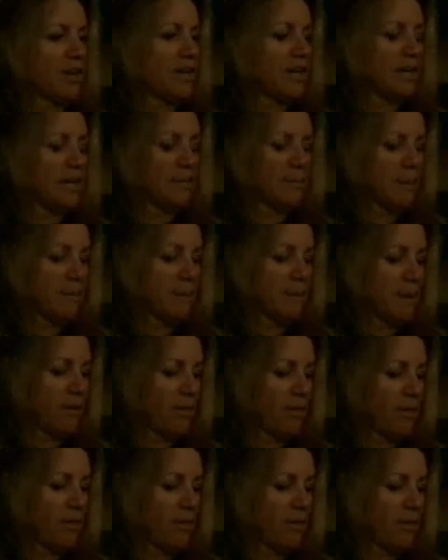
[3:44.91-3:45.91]
in my
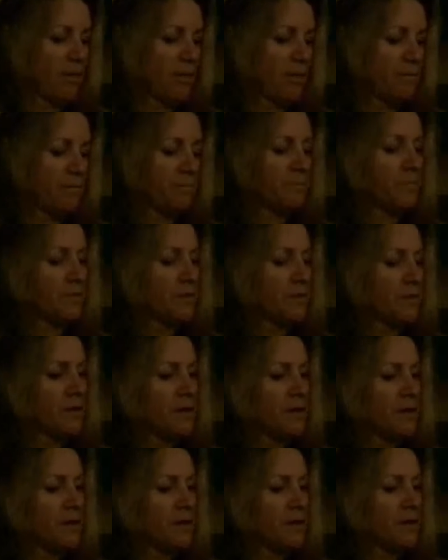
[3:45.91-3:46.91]
mouth.
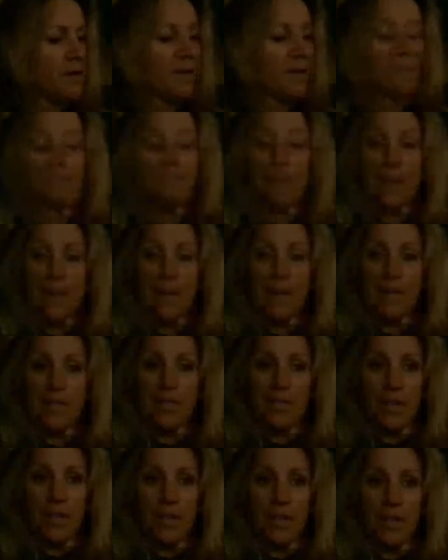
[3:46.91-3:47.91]
Makes
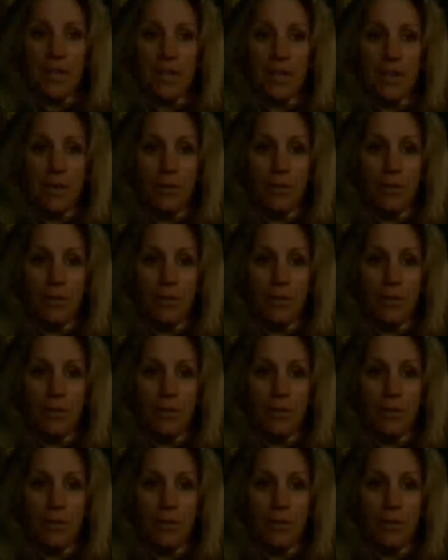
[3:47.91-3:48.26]
no